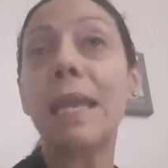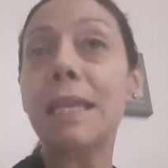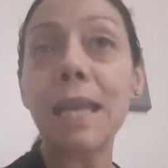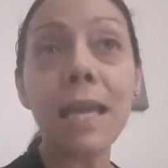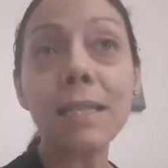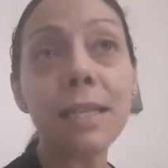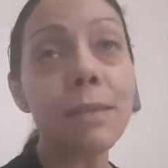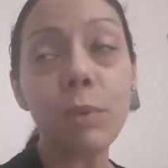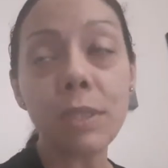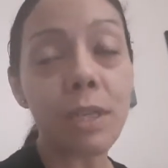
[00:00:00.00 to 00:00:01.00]
Yes,
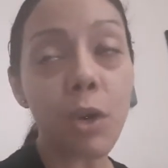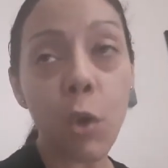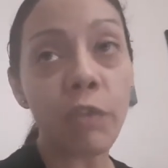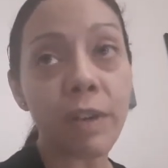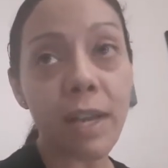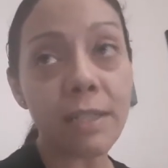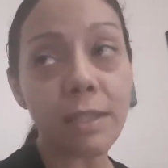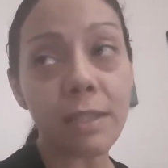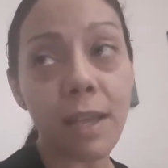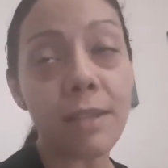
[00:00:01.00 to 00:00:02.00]
it wasn't an overnight
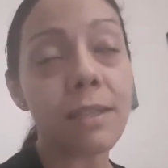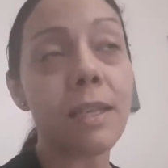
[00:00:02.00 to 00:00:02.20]
success.